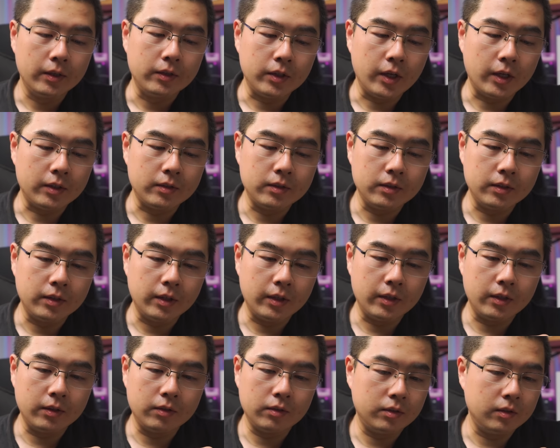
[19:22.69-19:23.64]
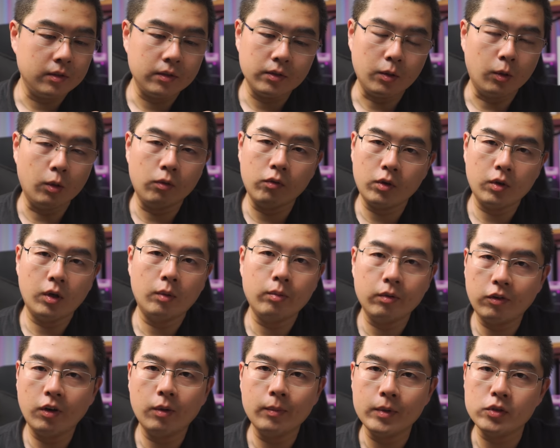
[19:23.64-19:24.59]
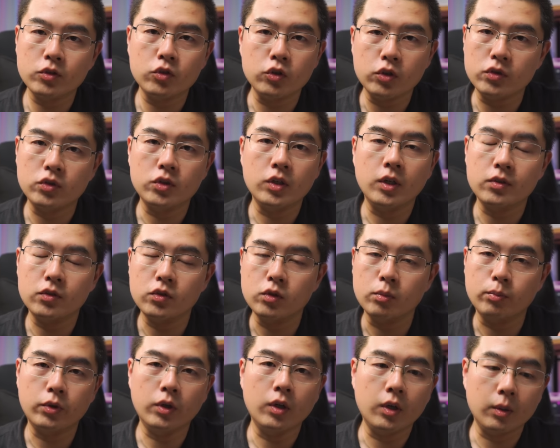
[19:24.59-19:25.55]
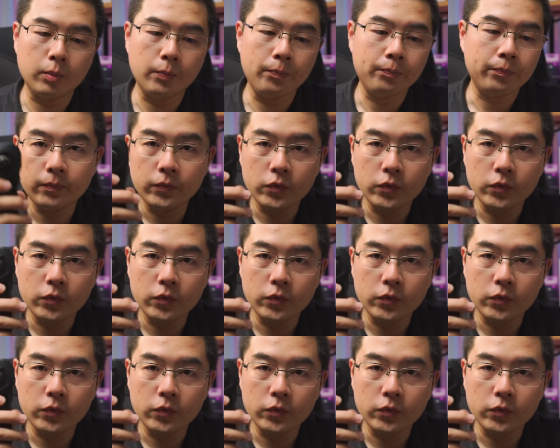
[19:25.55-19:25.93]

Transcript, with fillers: Yes, and the overall performance is just superb.